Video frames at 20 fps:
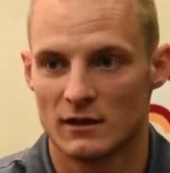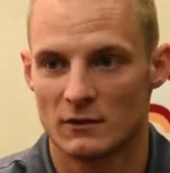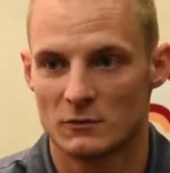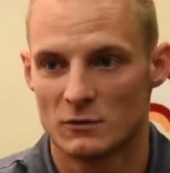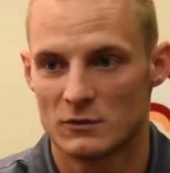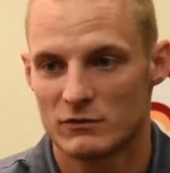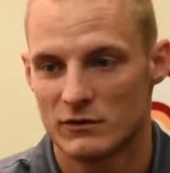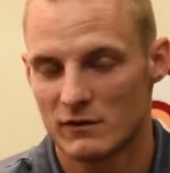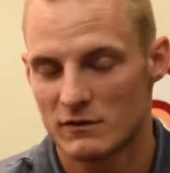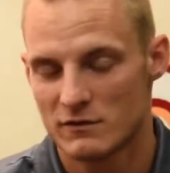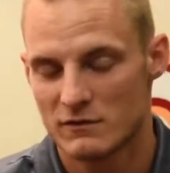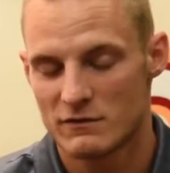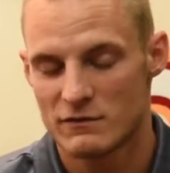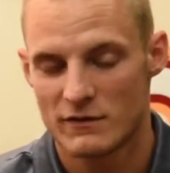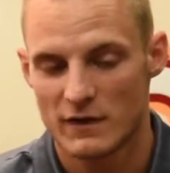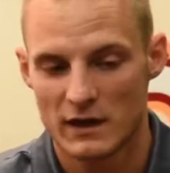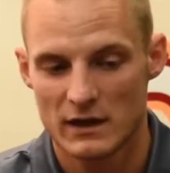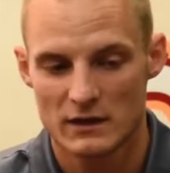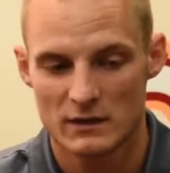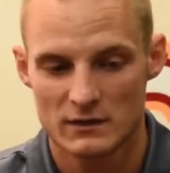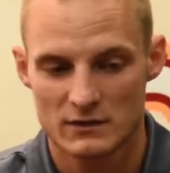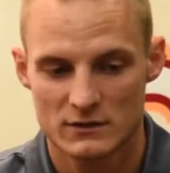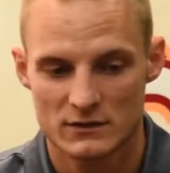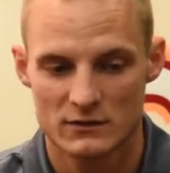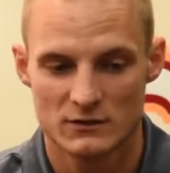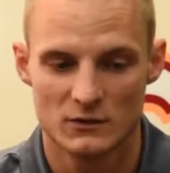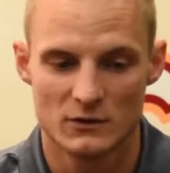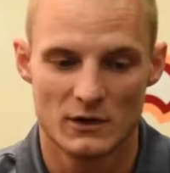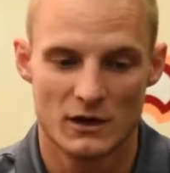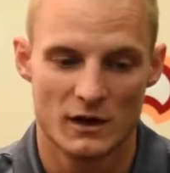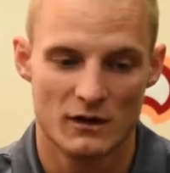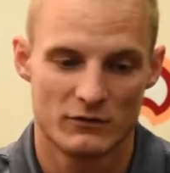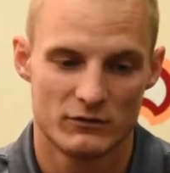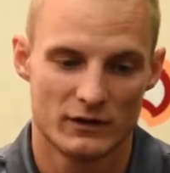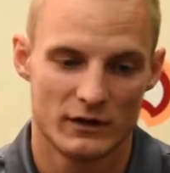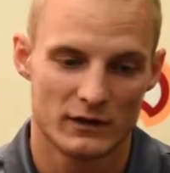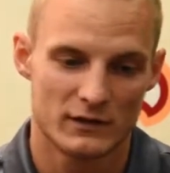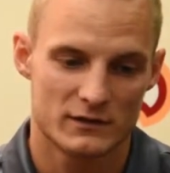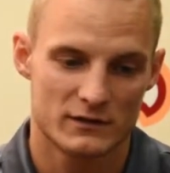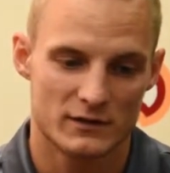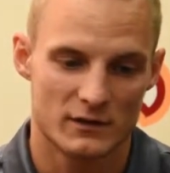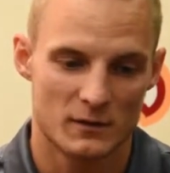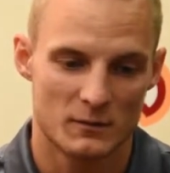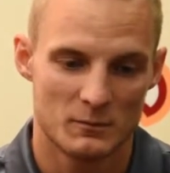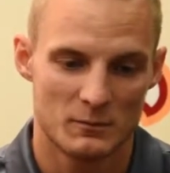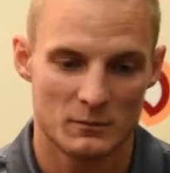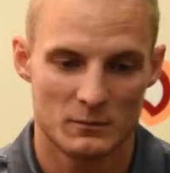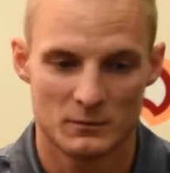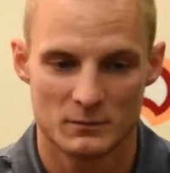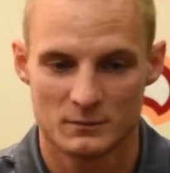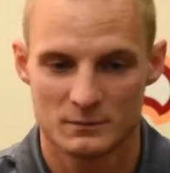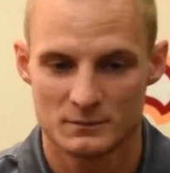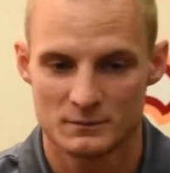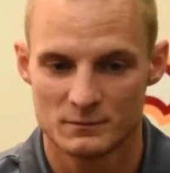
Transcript: And with every phase, you have like some